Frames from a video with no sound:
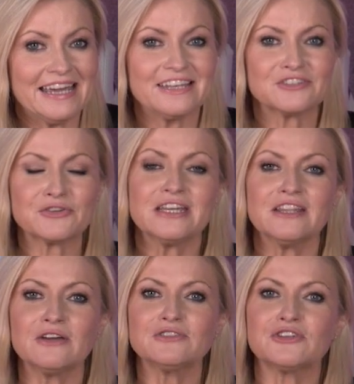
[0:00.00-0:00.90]
It's tricky
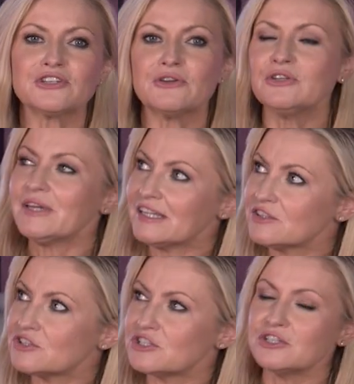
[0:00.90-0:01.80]
though to show you in
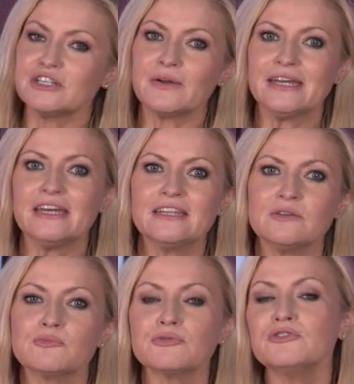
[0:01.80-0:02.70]
the studio here the
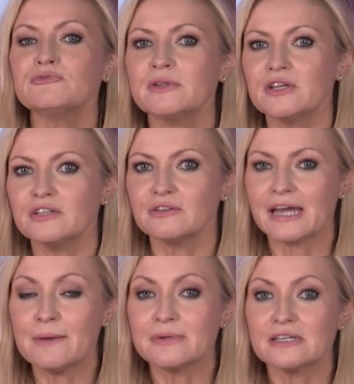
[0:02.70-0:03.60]
improvement that you'll
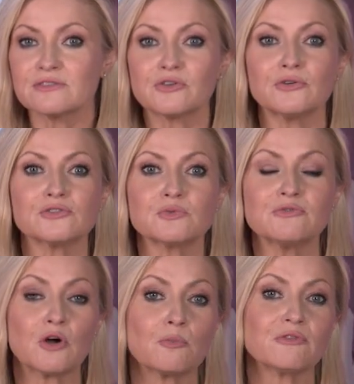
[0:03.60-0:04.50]
get because of course
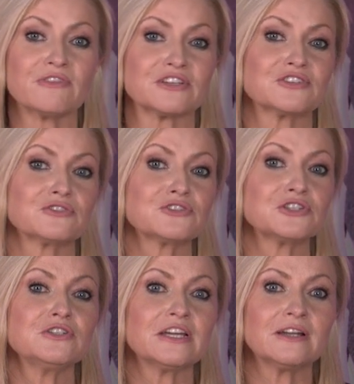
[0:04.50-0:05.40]
we've got professional
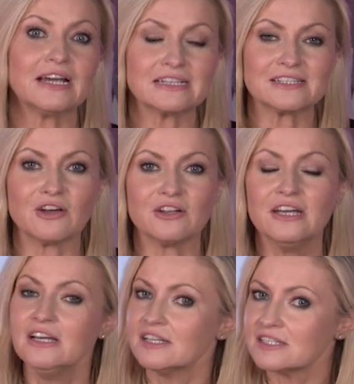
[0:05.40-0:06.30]
studio lights on.
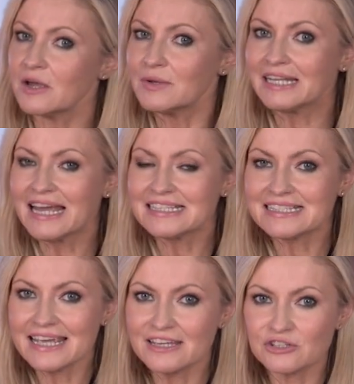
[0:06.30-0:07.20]
So let's
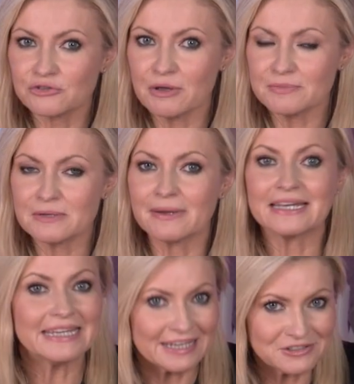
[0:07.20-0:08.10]
take a trip to my
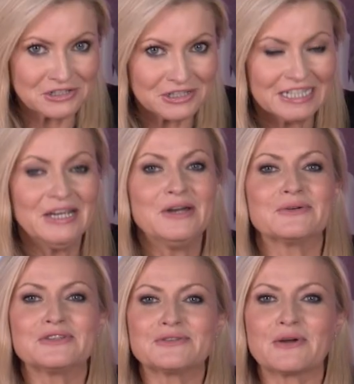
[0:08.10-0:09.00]
kitchen,
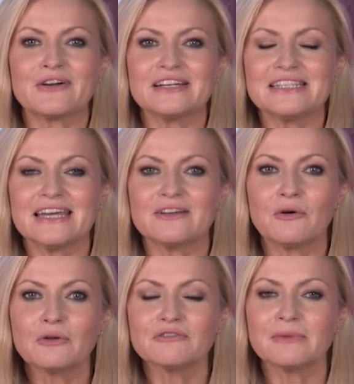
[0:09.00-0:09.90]
which is where I take
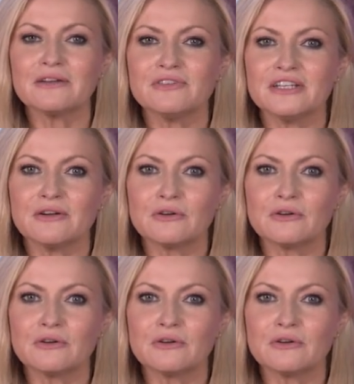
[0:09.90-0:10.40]
all of my video